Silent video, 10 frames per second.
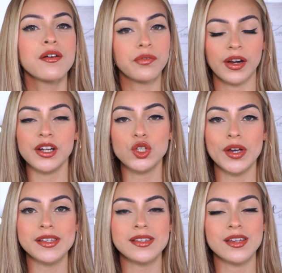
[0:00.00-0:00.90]
very
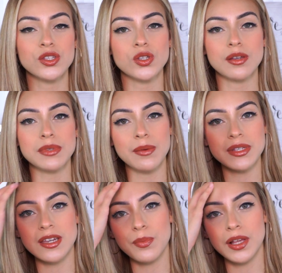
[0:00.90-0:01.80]
dry skin. So sometimes
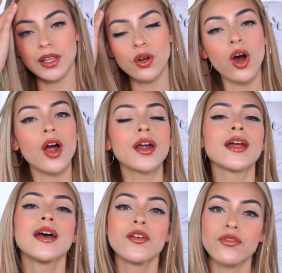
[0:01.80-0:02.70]
it can be a little hard
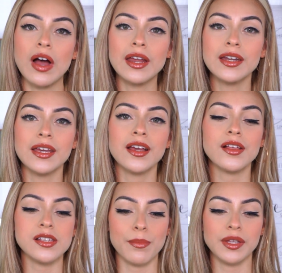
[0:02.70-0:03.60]
finding
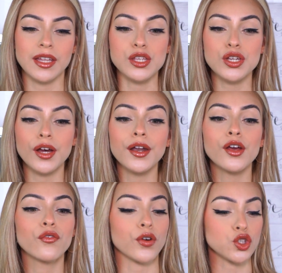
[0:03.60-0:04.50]
something that's good
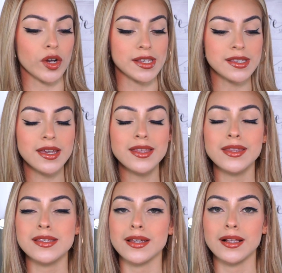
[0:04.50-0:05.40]
for dry skin,
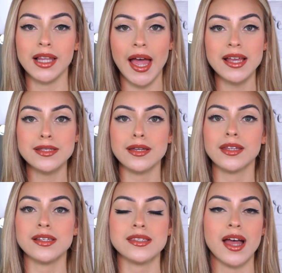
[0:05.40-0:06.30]
that's going to last, and
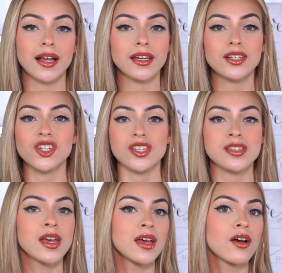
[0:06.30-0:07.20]
that's not going to just
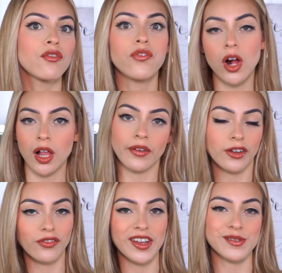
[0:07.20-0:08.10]
fall off
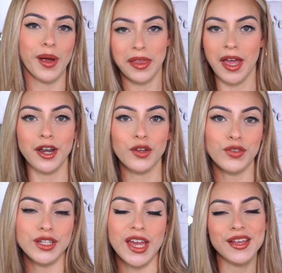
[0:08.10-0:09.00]
your face by the end of
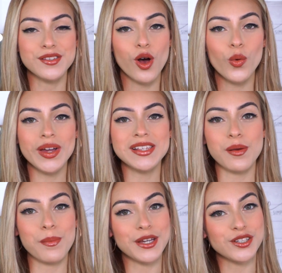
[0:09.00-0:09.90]
the day. As always,
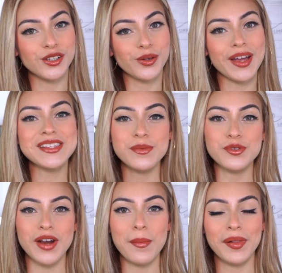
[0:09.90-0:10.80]
make sure that you guys
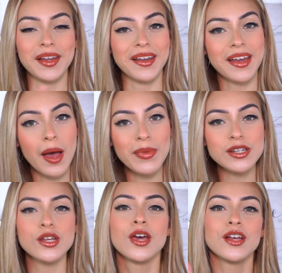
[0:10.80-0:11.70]
subscribe, like, and
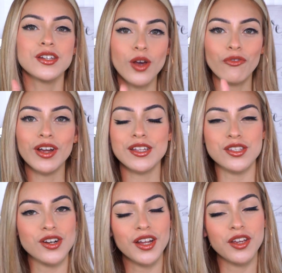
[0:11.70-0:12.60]
comment. Don't forget to
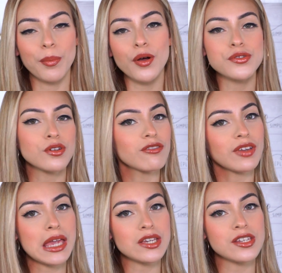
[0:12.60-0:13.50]
turn on your post
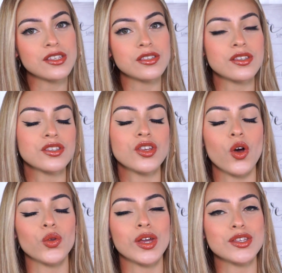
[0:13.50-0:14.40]
notifications
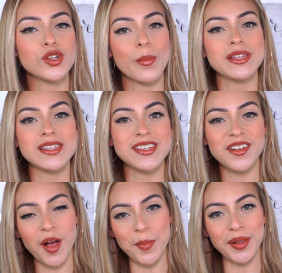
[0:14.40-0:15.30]
so you guys don't miss a
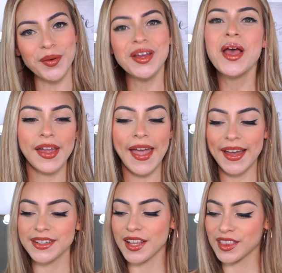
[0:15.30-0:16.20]
single upload.
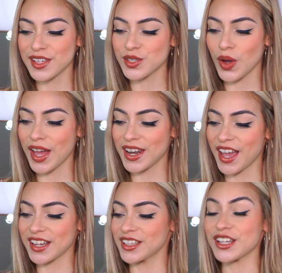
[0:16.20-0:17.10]
And let's go ahead
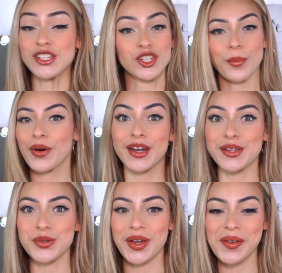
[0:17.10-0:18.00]
and jump right into it.